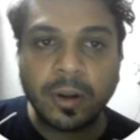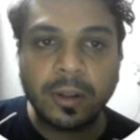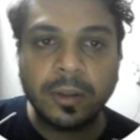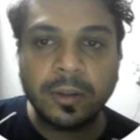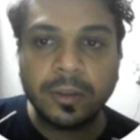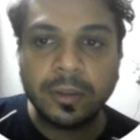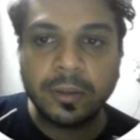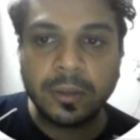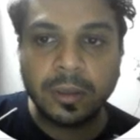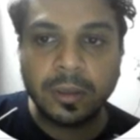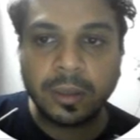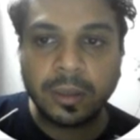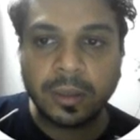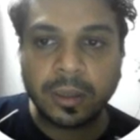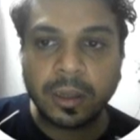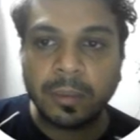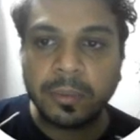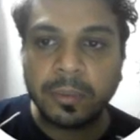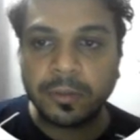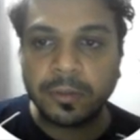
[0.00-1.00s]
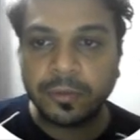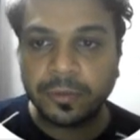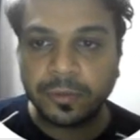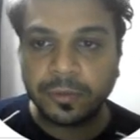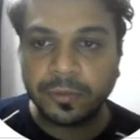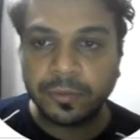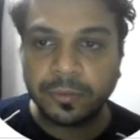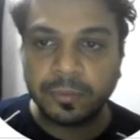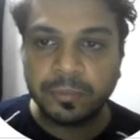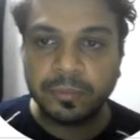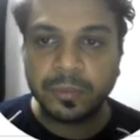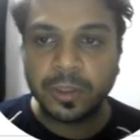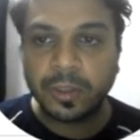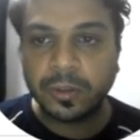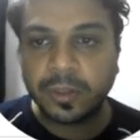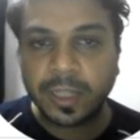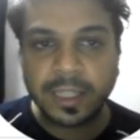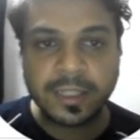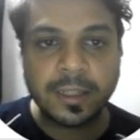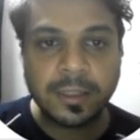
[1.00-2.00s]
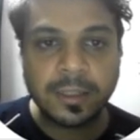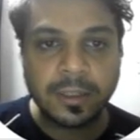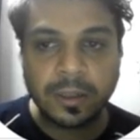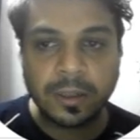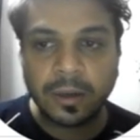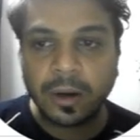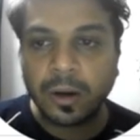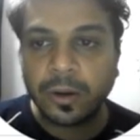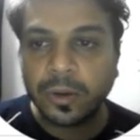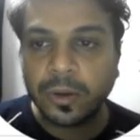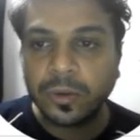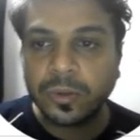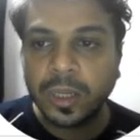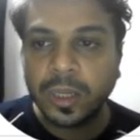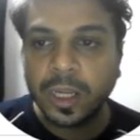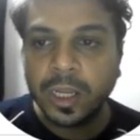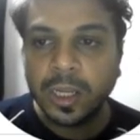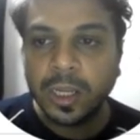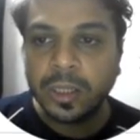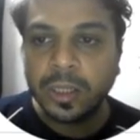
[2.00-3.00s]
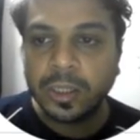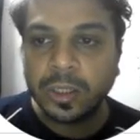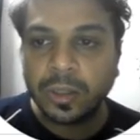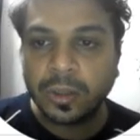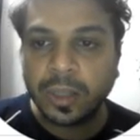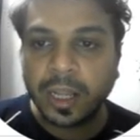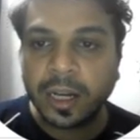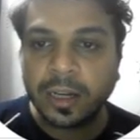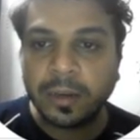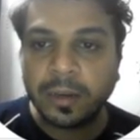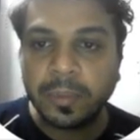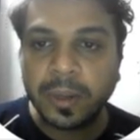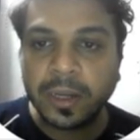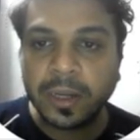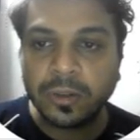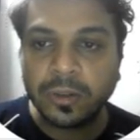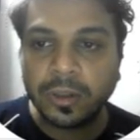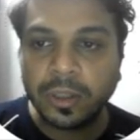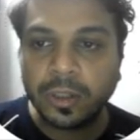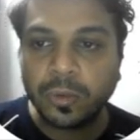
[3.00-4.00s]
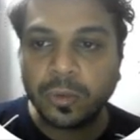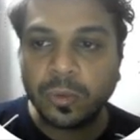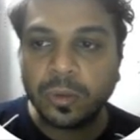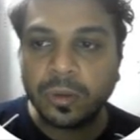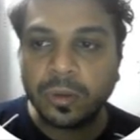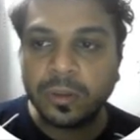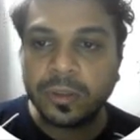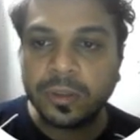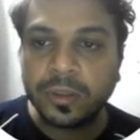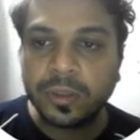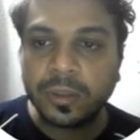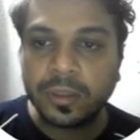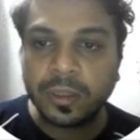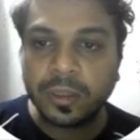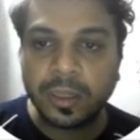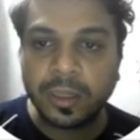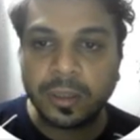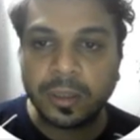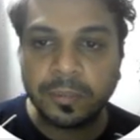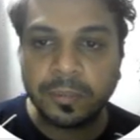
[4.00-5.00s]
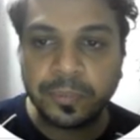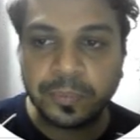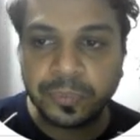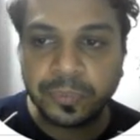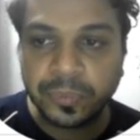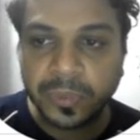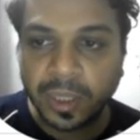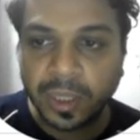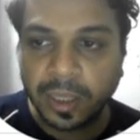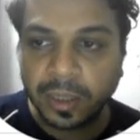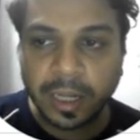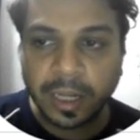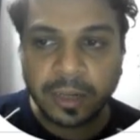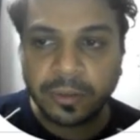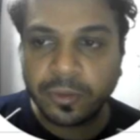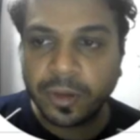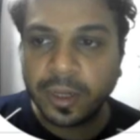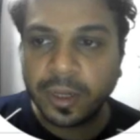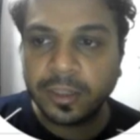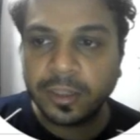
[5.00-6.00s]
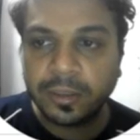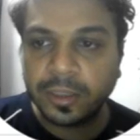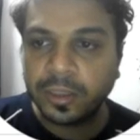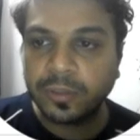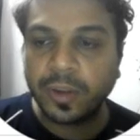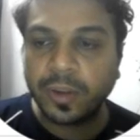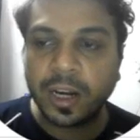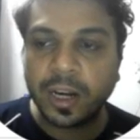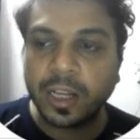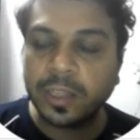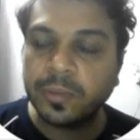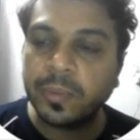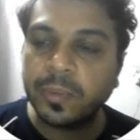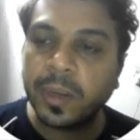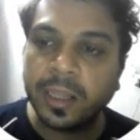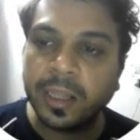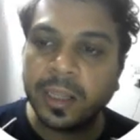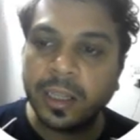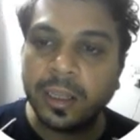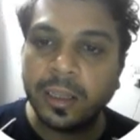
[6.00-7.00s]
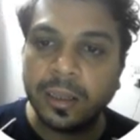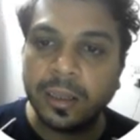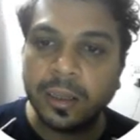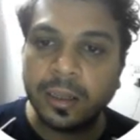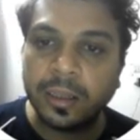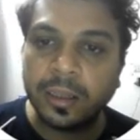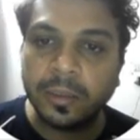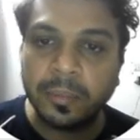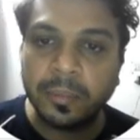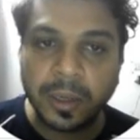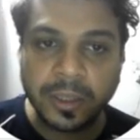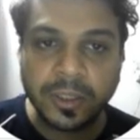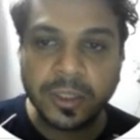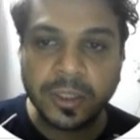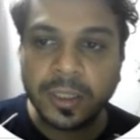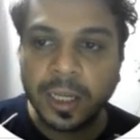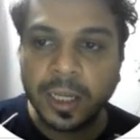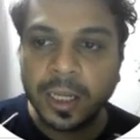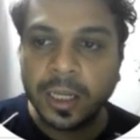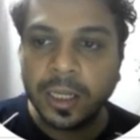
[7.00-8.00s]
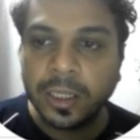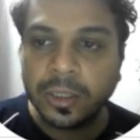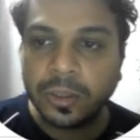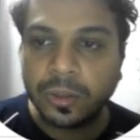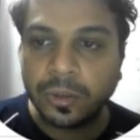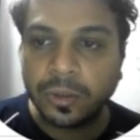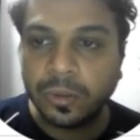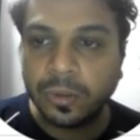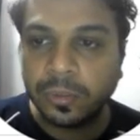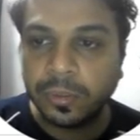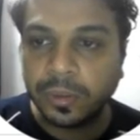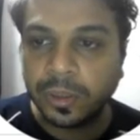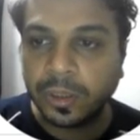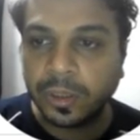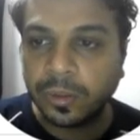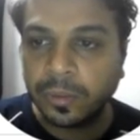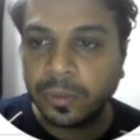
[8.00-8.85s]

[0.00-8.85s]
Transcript: rather a couple of testing scenarios. So that depends on the totals. That really just varies by the budget. So